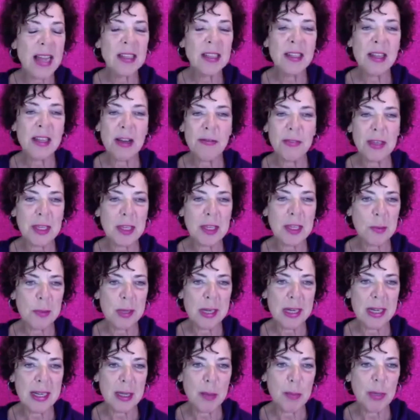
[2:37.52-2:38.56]
love the
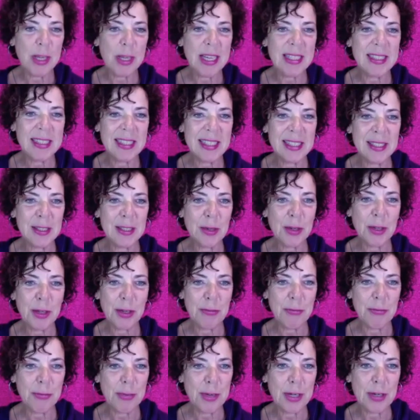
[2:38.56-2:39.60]
humidity because it's so
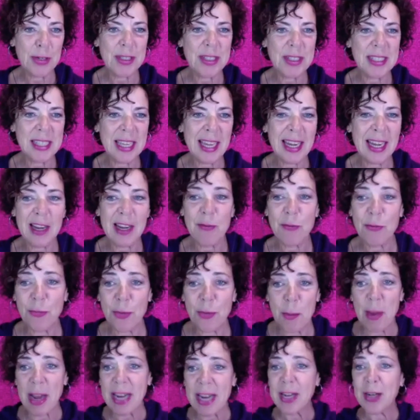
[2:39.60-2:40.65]
good for your skin. And for
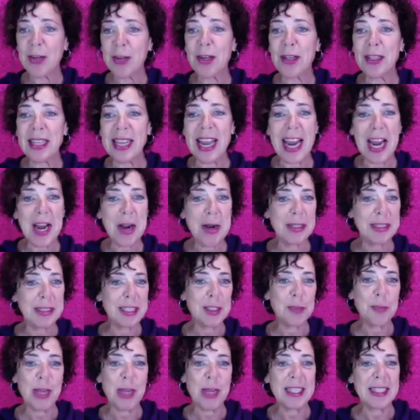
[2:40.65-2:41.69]
my curly hair, it
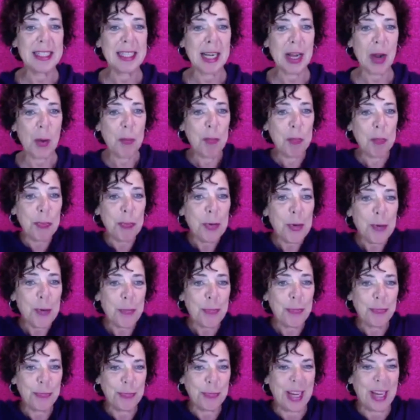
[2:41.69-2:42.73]
just makes it go
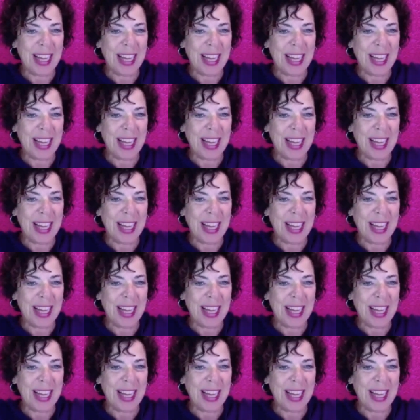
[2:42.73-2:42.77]
poof.